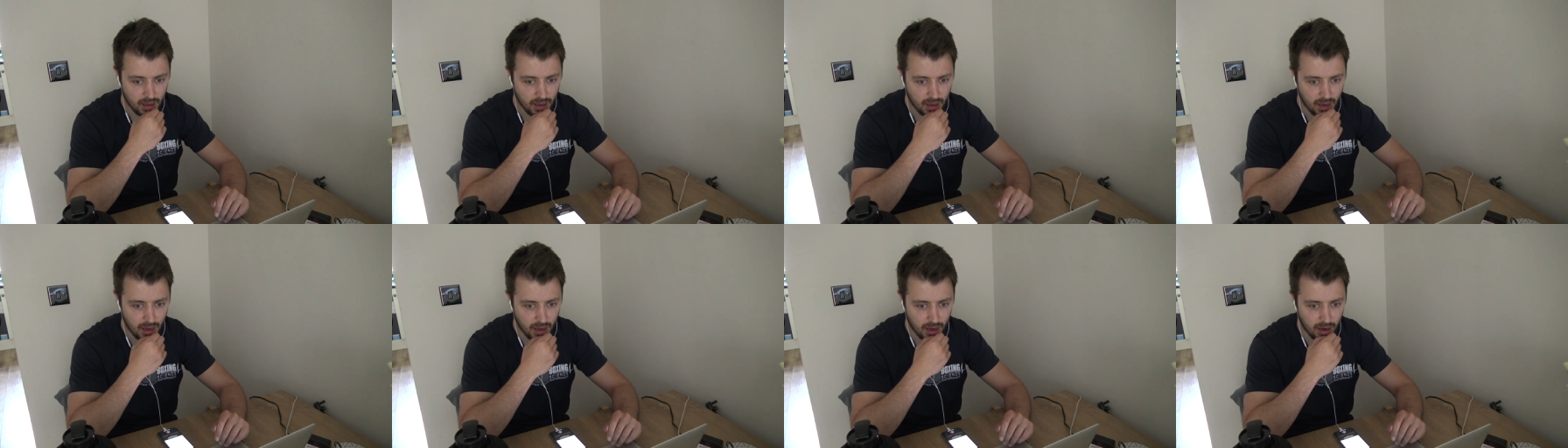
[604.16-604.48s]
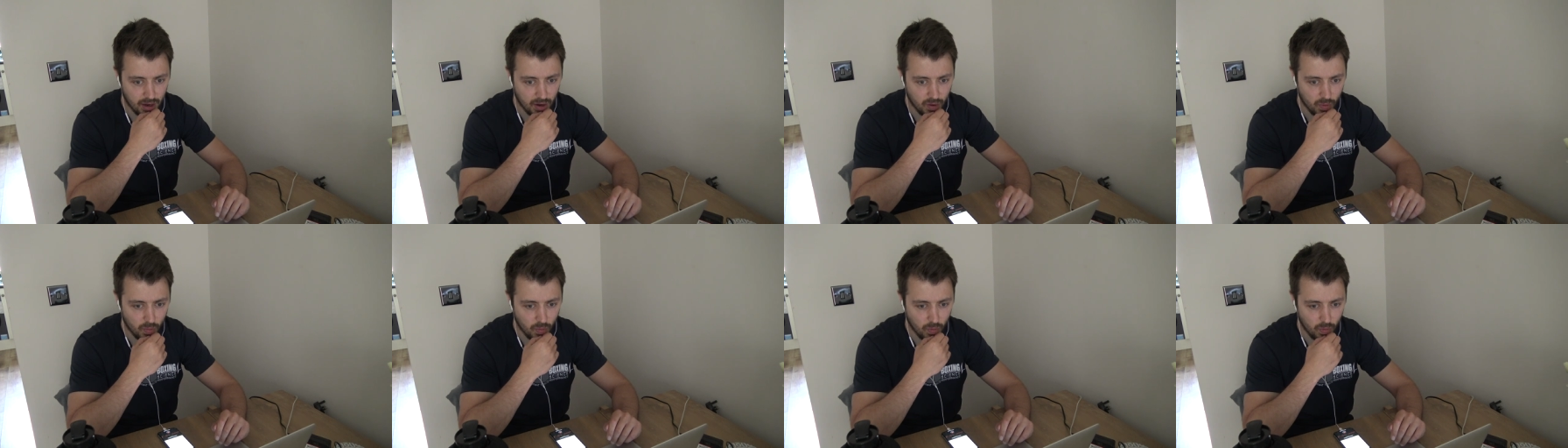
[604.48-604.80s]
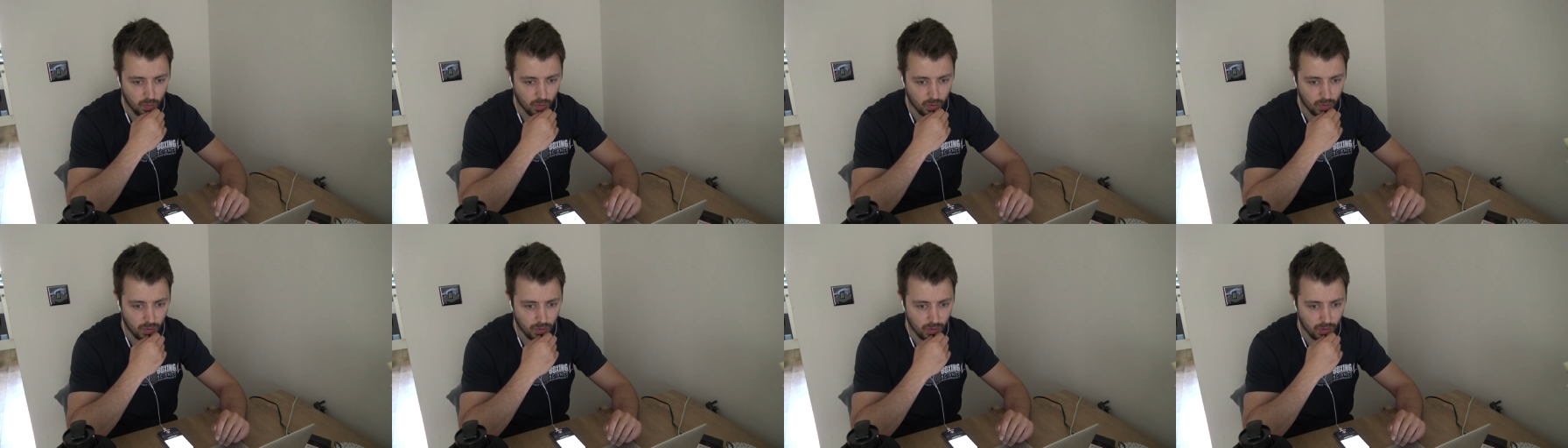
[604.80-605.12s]
Uh,
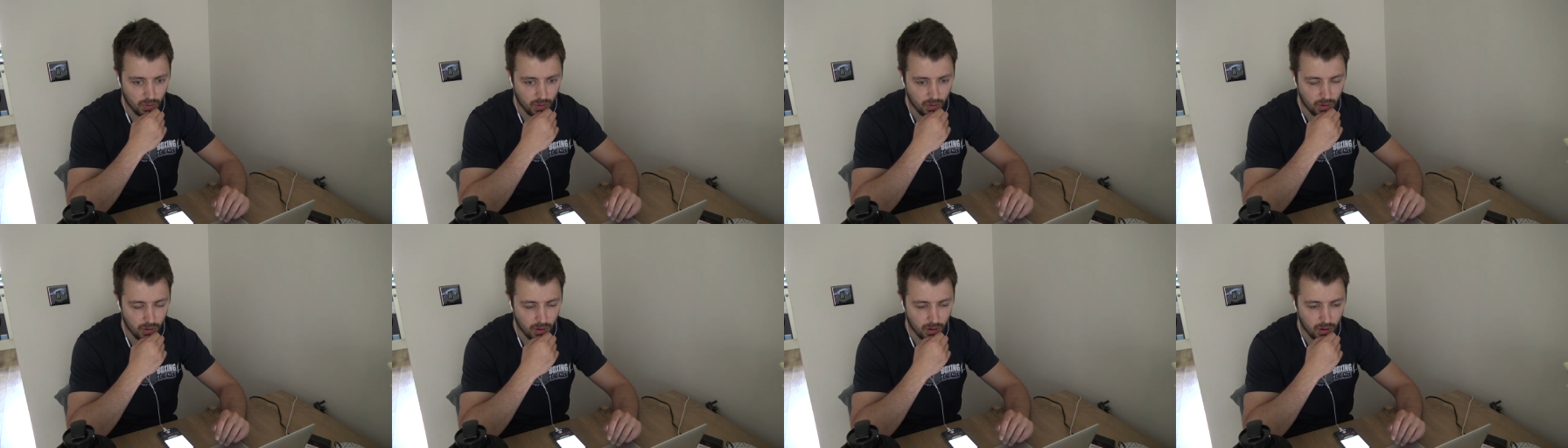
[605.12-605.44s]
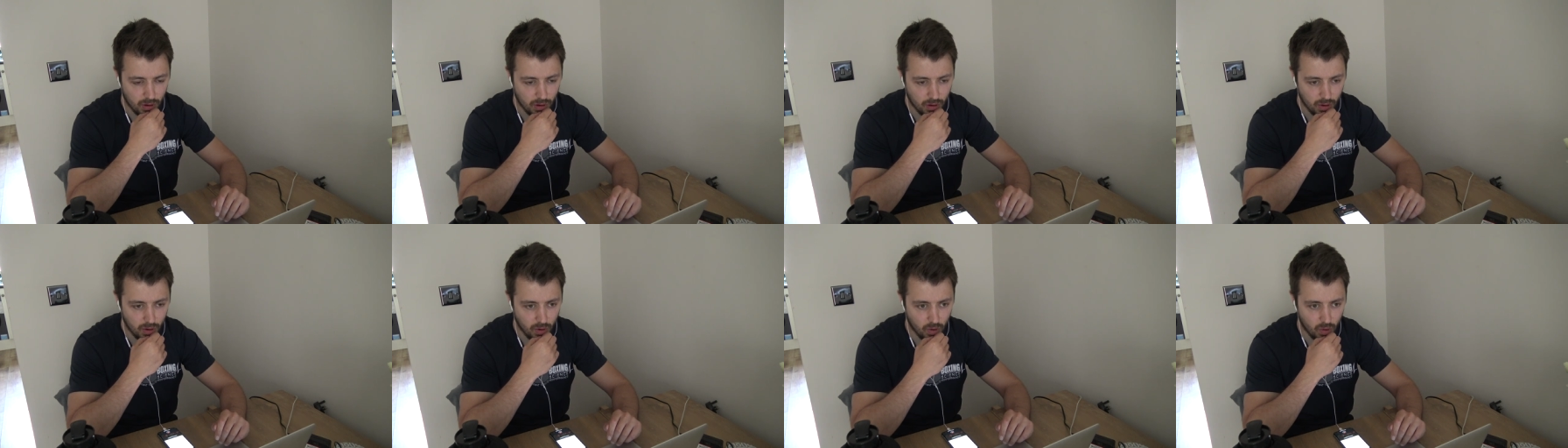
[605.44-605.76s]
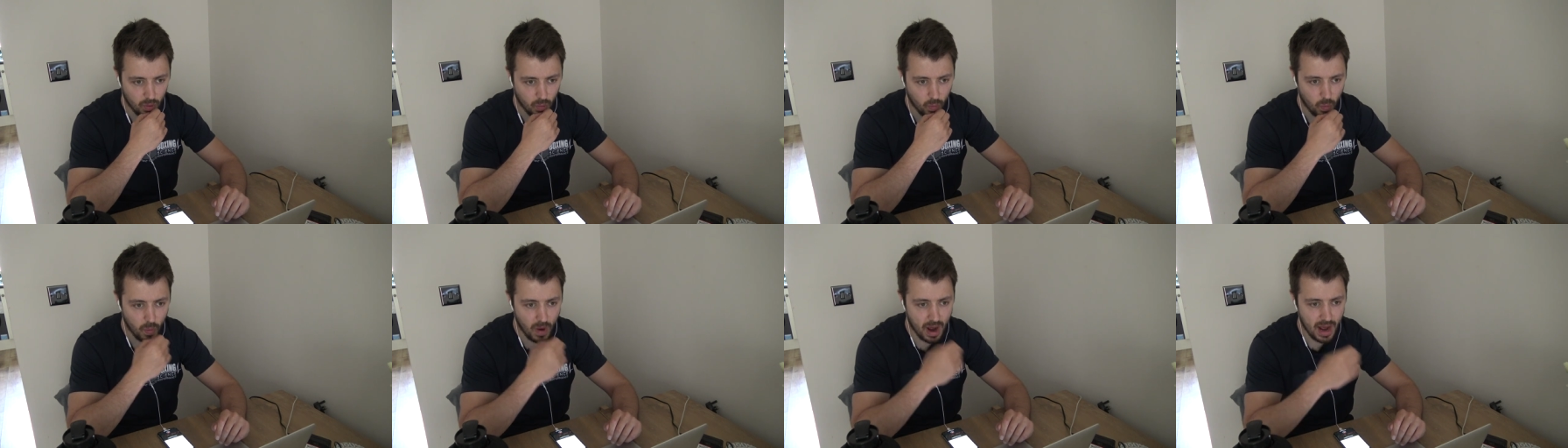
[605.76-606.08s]

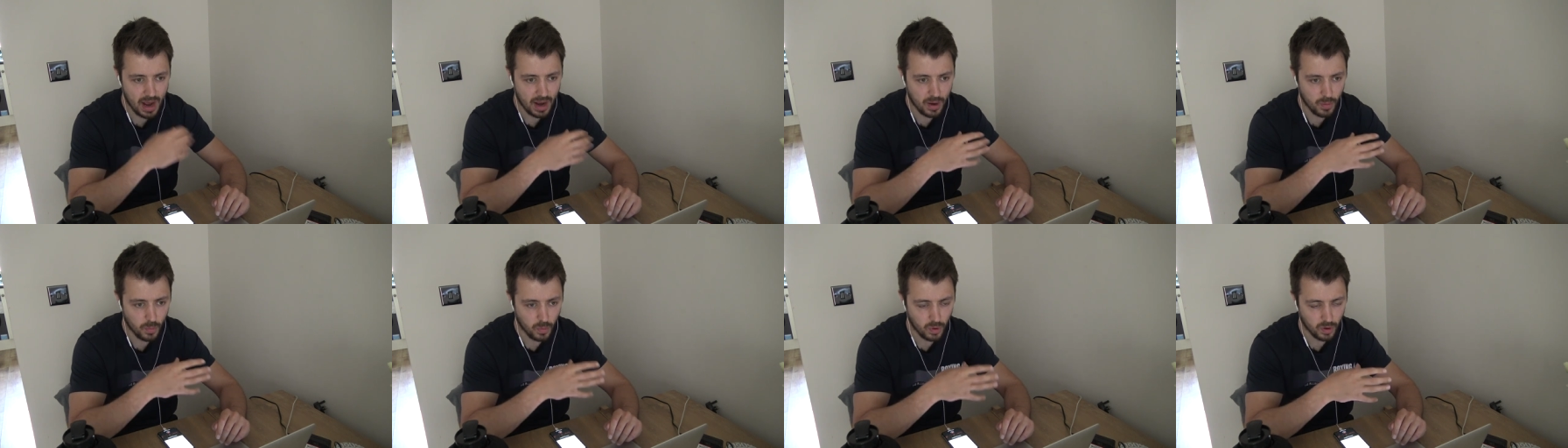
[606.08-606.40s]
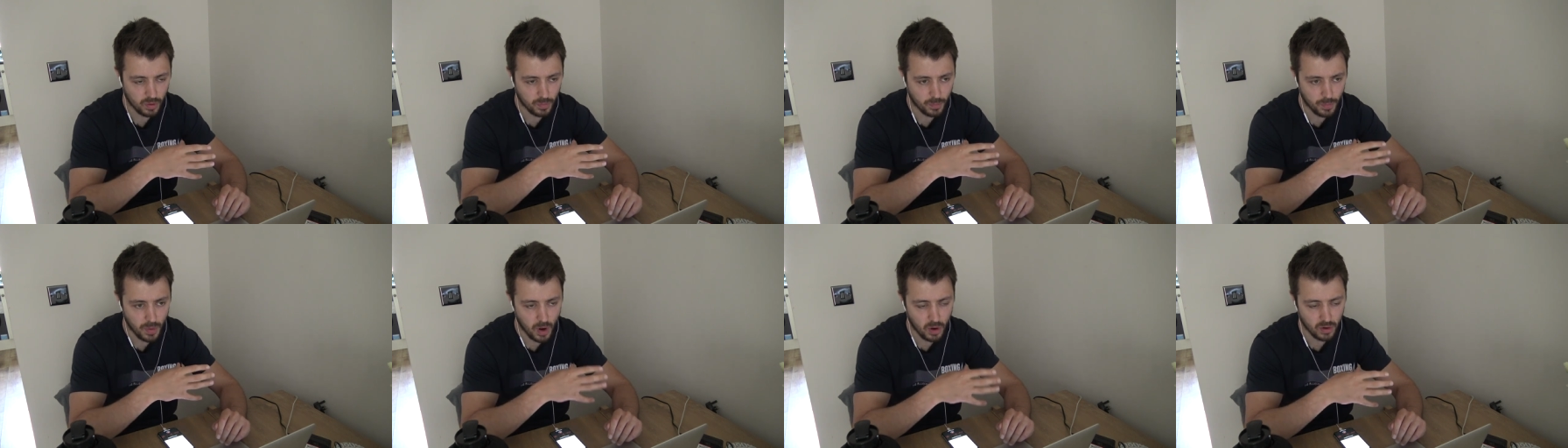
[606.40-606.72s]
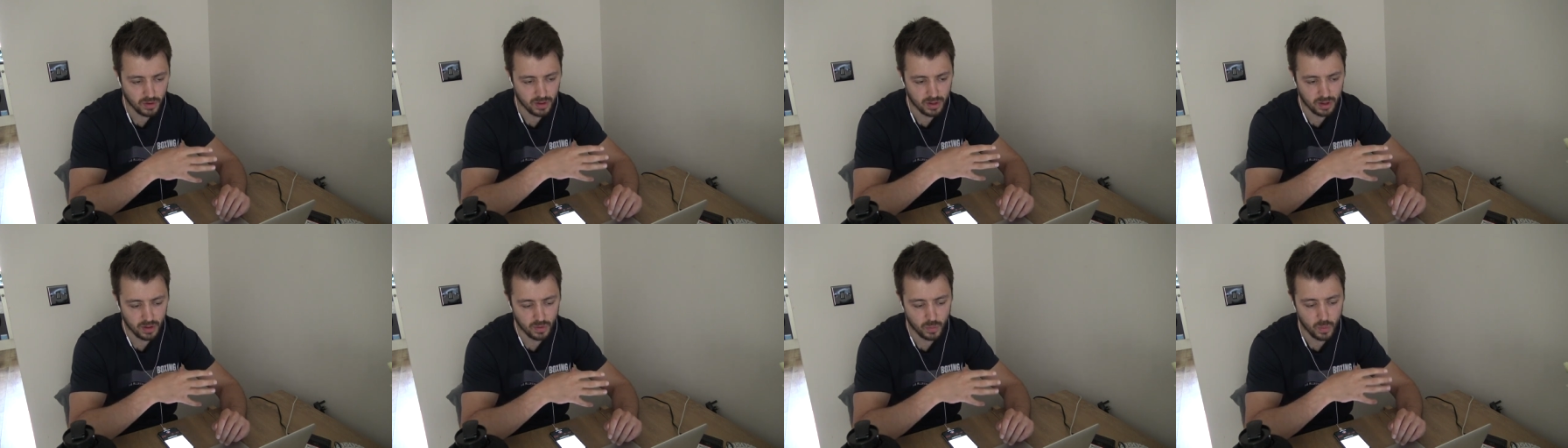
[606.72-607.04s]
why would
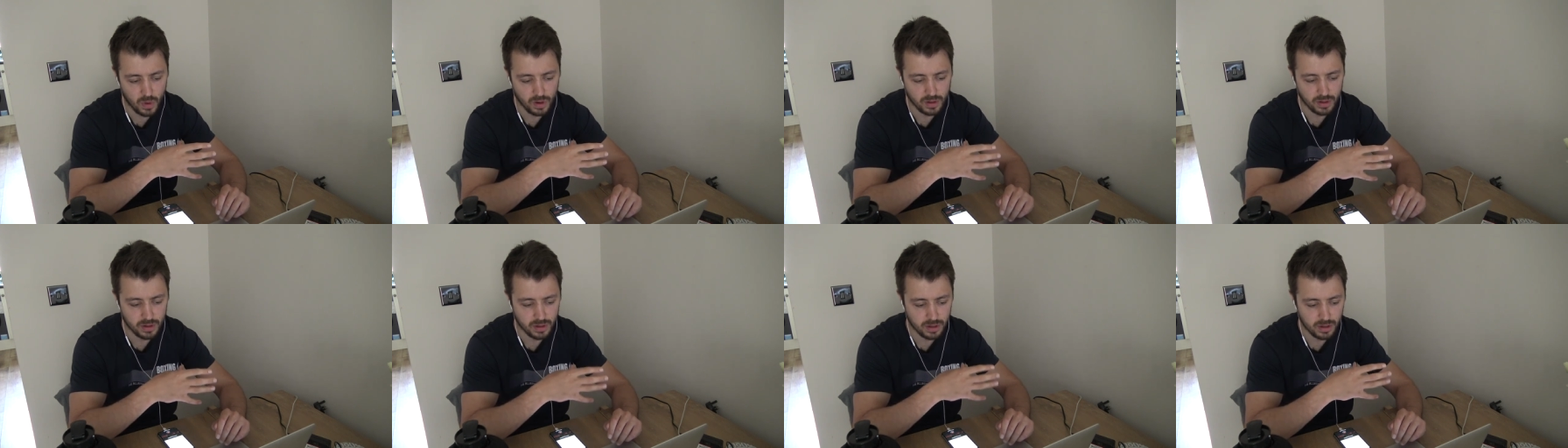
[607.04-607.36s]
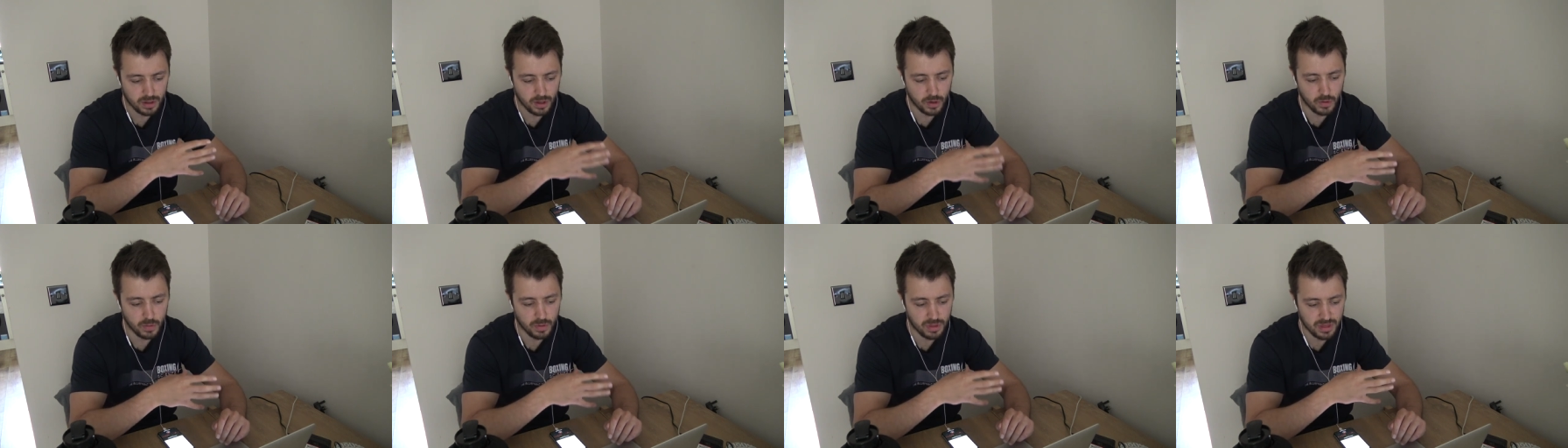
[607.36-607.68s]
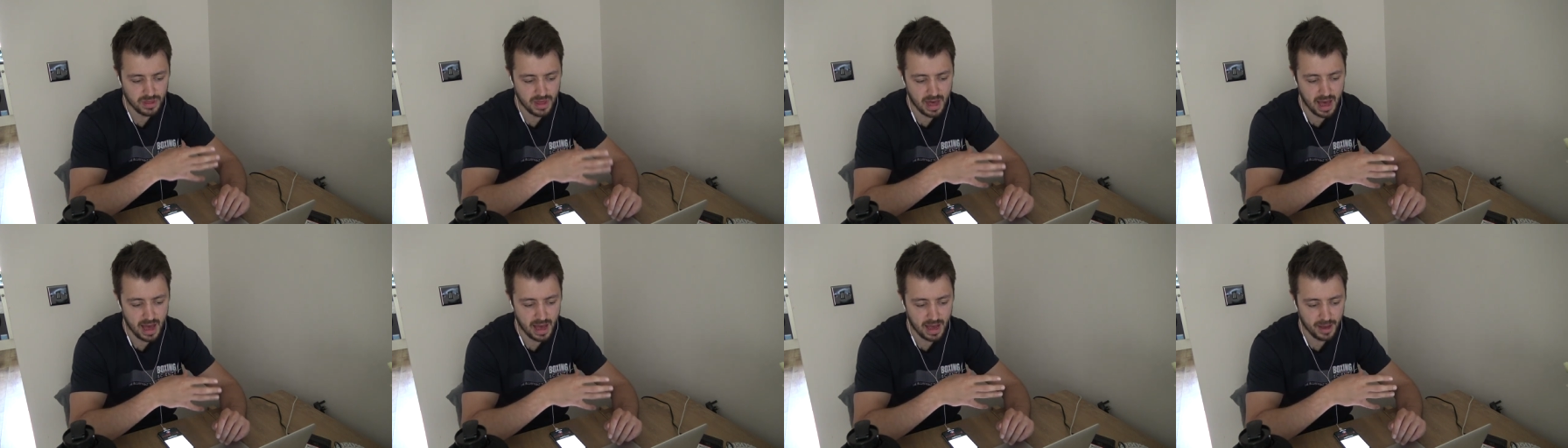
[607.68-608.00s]
boxers want to do
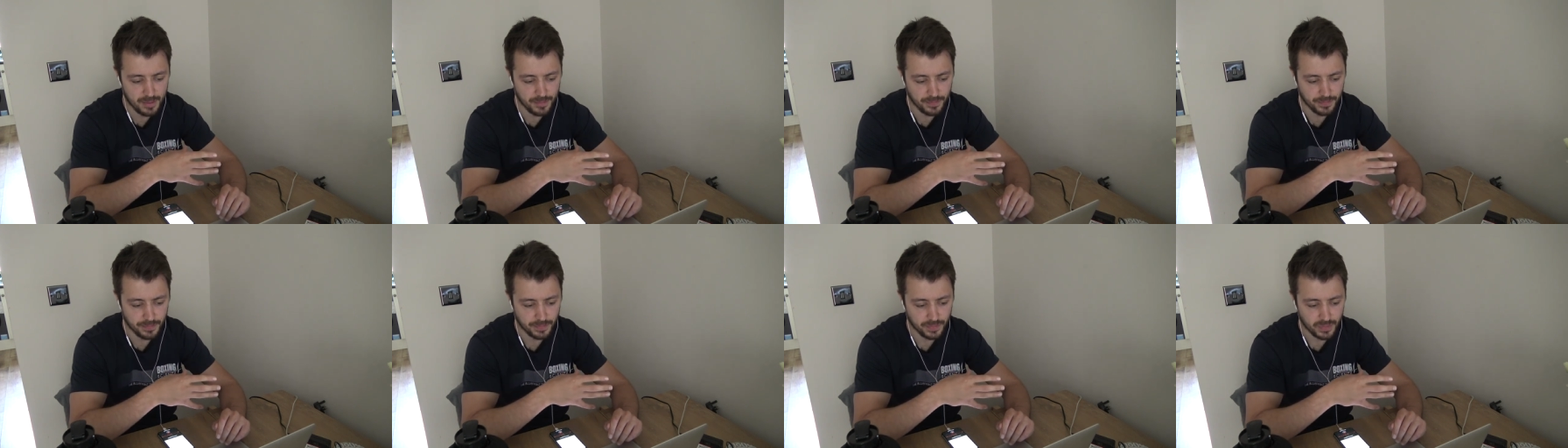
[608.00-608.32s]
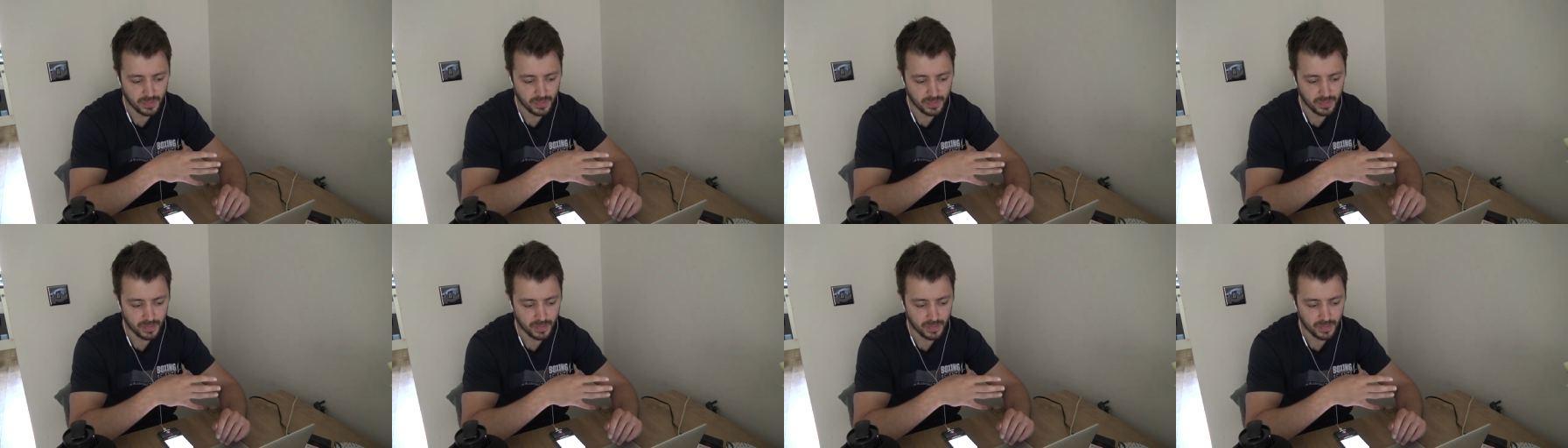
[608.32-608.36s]
that